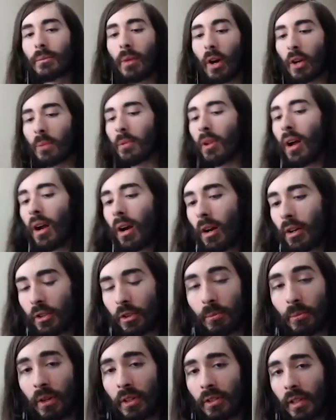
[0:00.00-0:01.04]
Markiplier
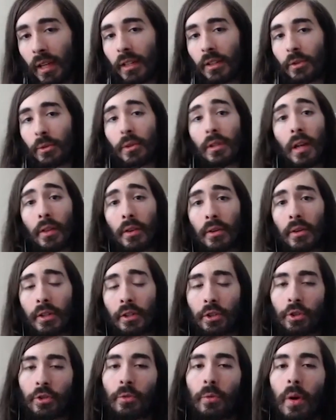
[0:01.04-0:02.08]
also brings light to another
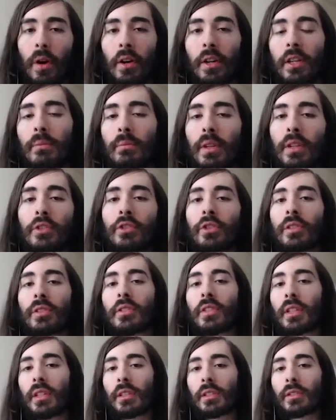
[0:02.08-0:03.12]
issue where he
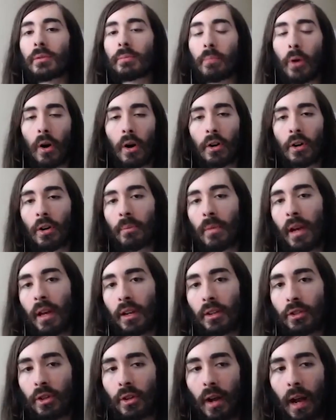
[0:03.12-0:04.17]
mentions his partner
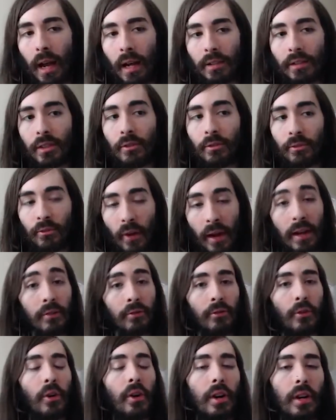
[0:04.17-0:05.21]
manager has to fight
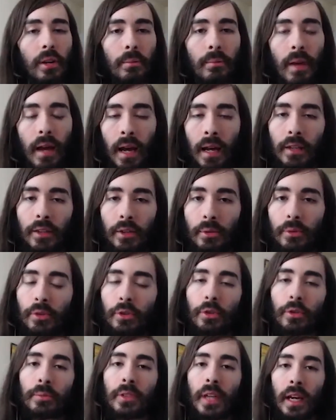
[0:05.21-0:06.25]
for him at
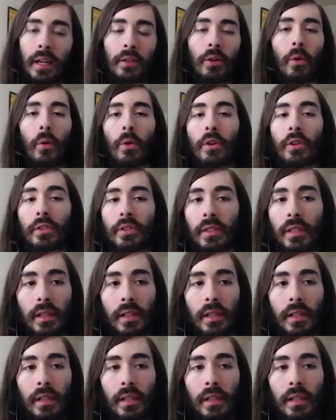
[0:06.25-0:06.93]
YouTube's headquarters to